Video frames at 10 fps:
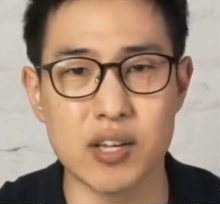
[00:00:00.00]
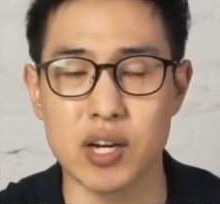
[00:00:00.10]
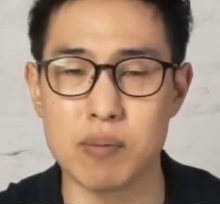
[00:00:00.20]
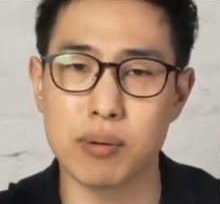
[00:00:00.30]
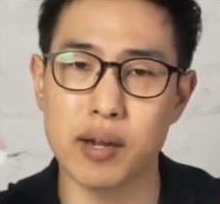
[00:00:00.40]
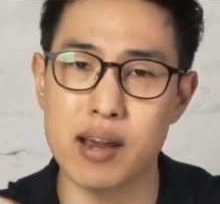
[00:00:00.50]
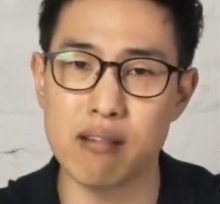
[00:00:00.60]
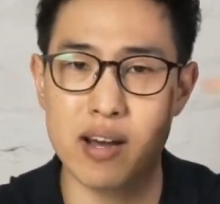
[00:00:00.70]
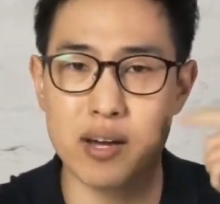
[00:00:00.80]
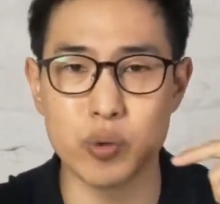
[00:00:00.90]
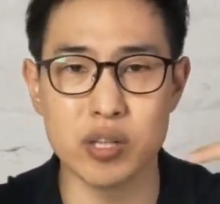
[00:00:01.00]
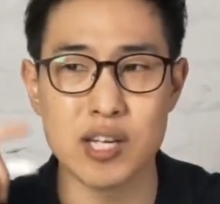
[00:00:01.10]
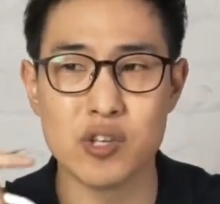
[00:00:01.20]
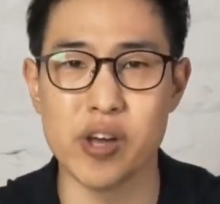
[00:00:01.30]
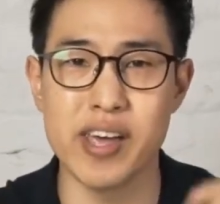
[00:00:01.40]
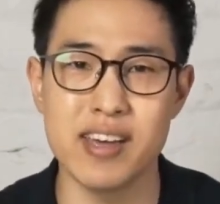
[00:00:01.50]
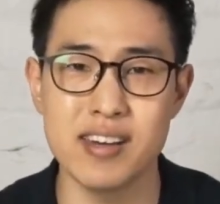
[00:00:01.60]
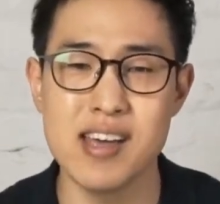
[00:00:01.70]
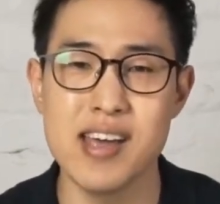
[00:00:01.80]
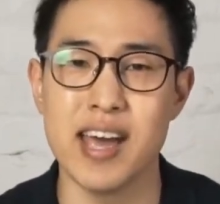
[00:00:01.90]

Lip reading: you're going to play around with in your head